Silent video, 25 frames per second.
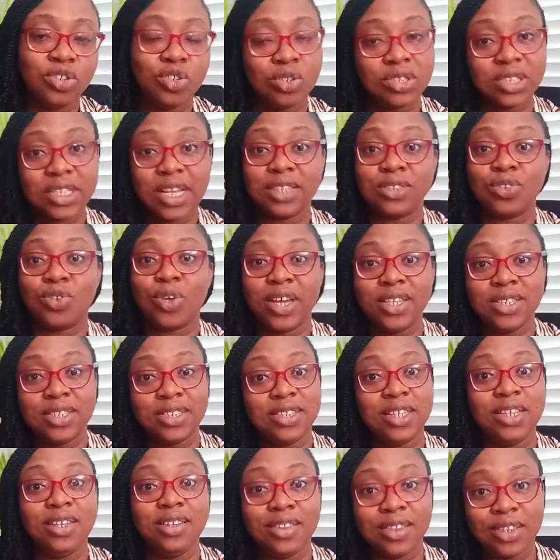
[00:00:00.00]
Just as you can
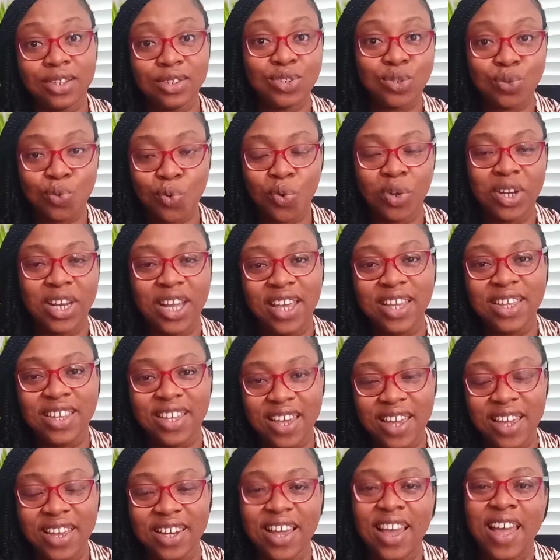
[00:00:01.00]
see in this one
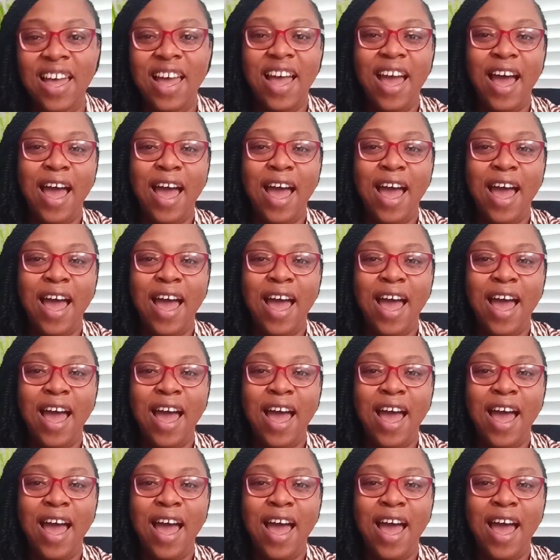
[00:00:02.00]
again,